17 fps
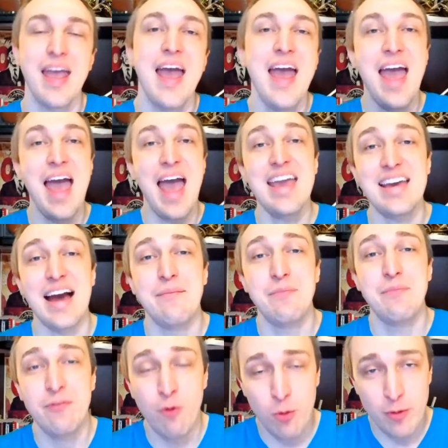Hey,
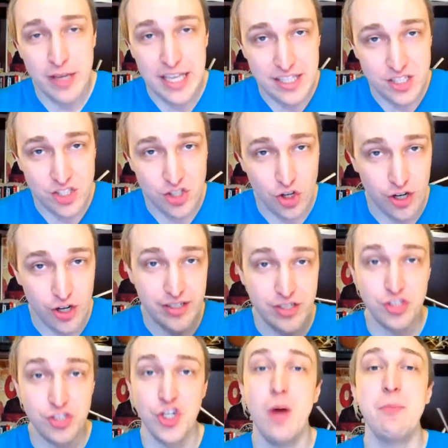before we get started
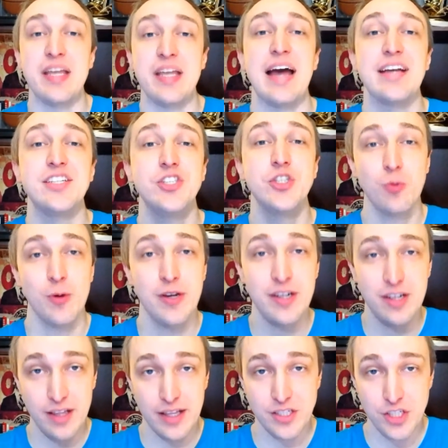and jump in, I just
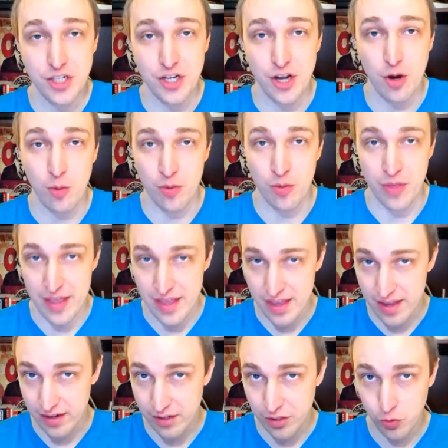wanted to let you know that
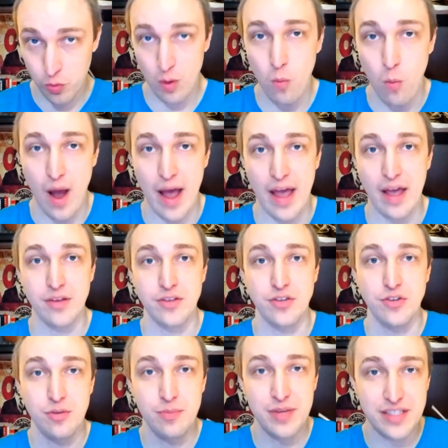in a short while,
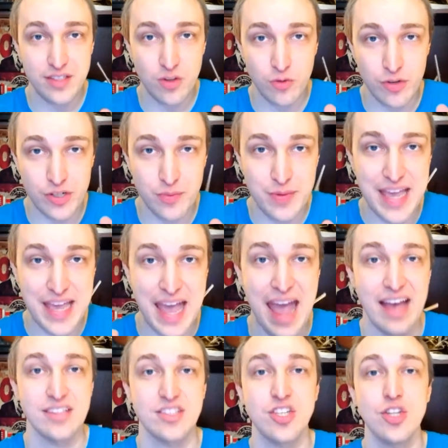Udemy is going to be
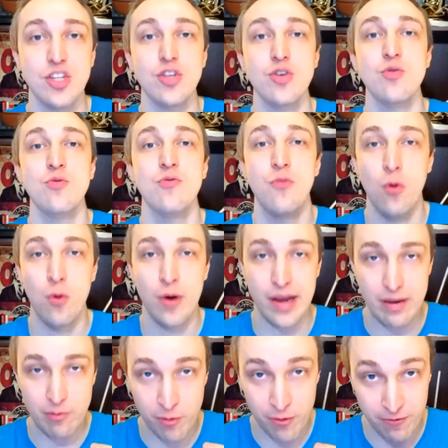asking you for
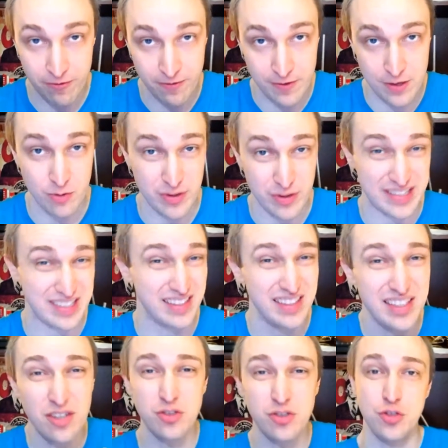a review. It's a
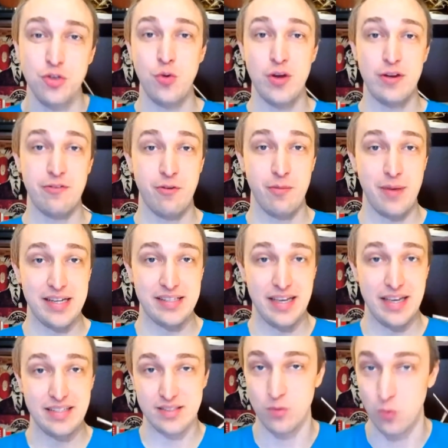little too quick for my
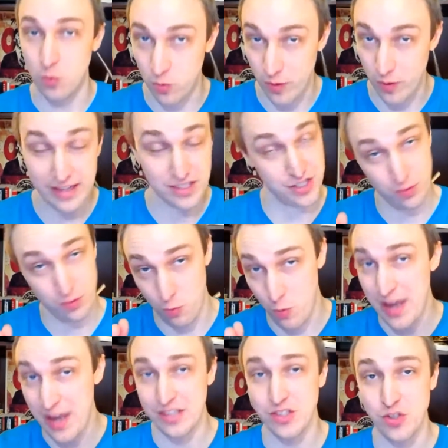taste, actually
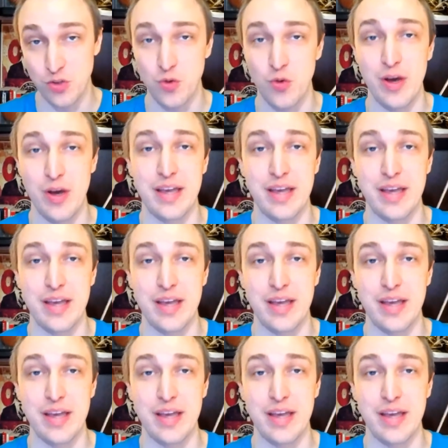way too quick,